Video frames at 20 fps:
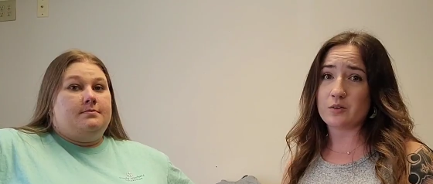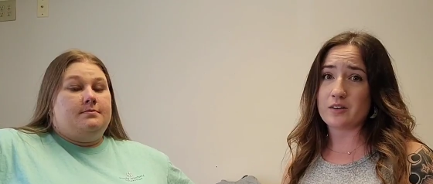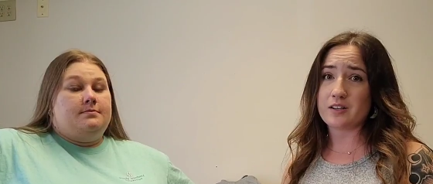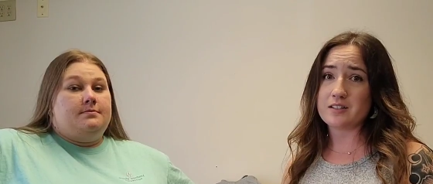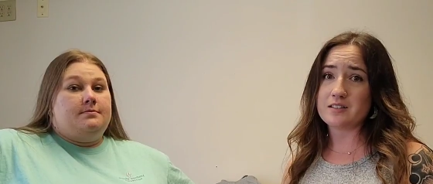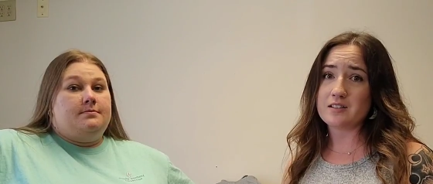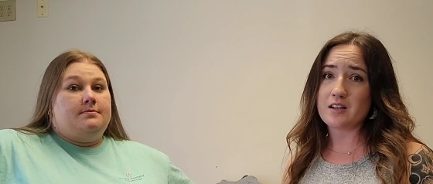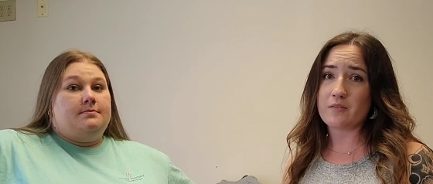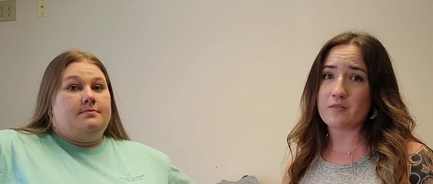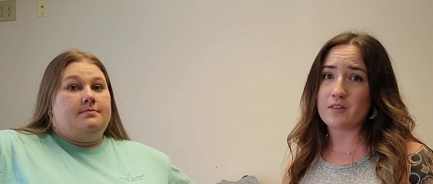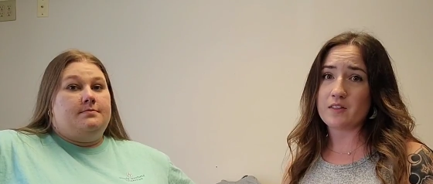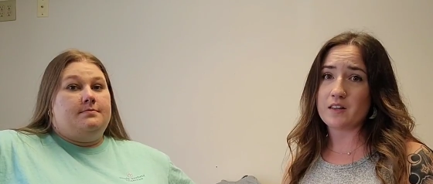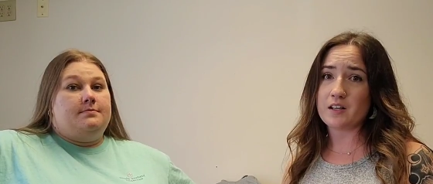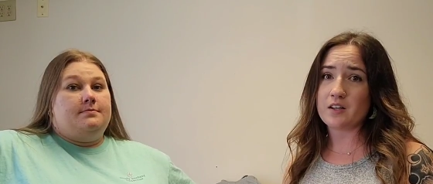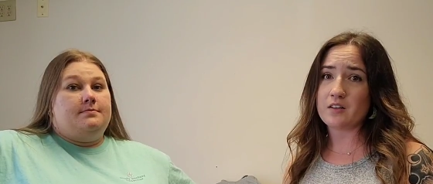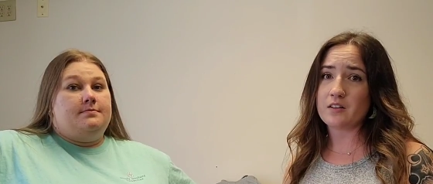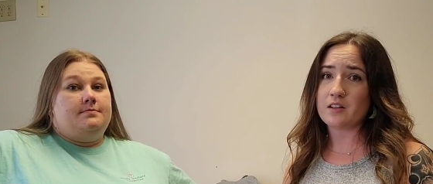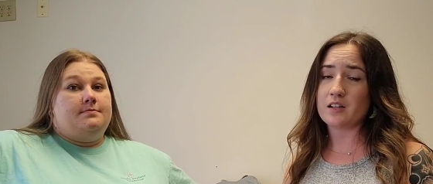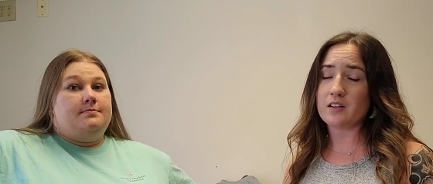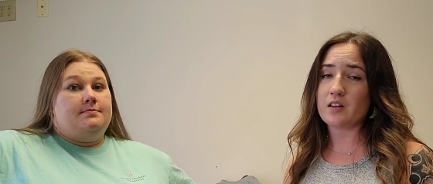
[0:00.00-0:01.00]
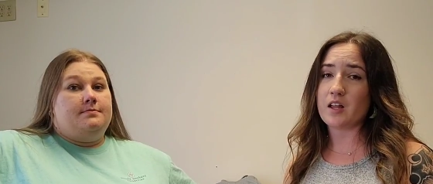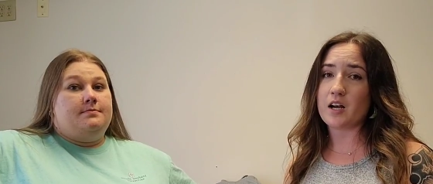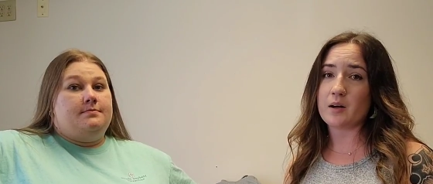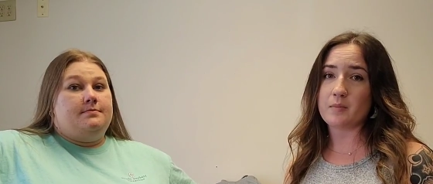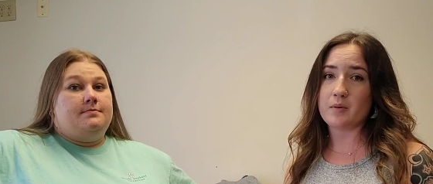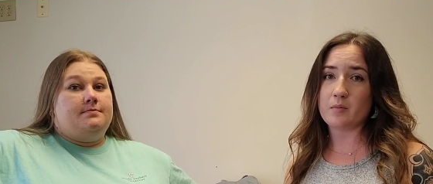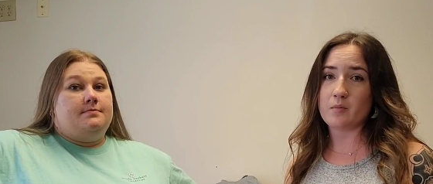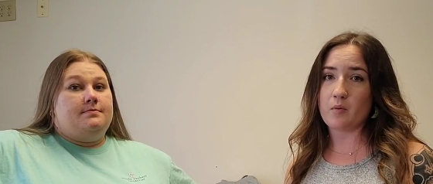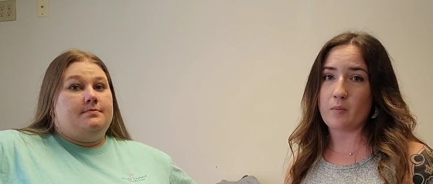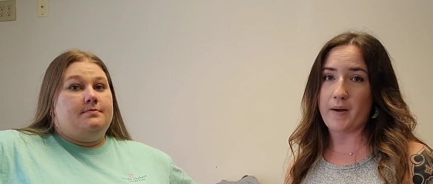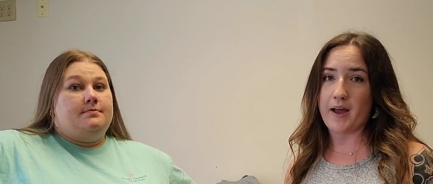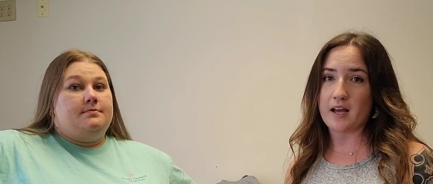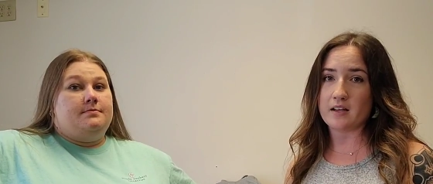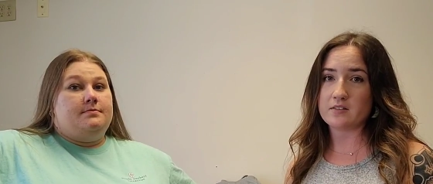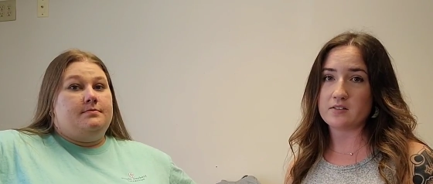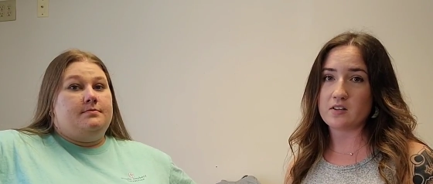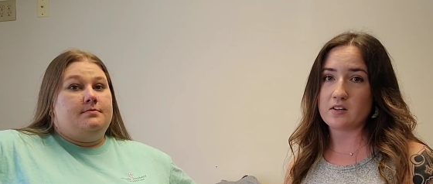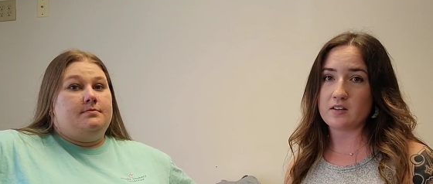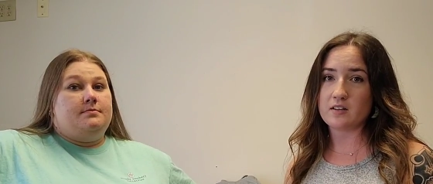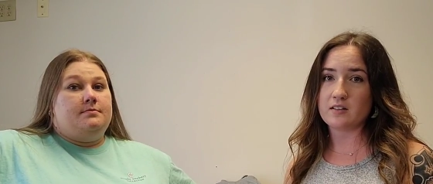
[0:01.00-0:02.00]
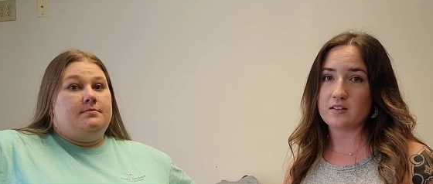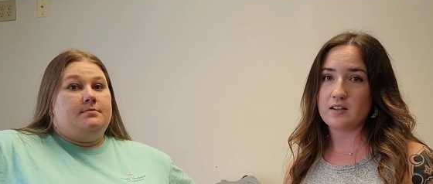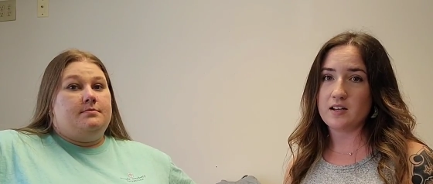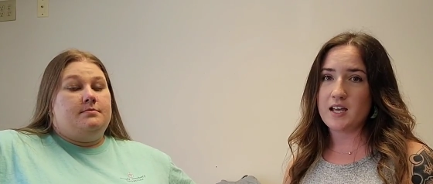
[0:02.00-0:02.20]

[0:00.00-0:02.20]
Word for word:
Speaker 1: of great stuff in there that a lot of people pass on.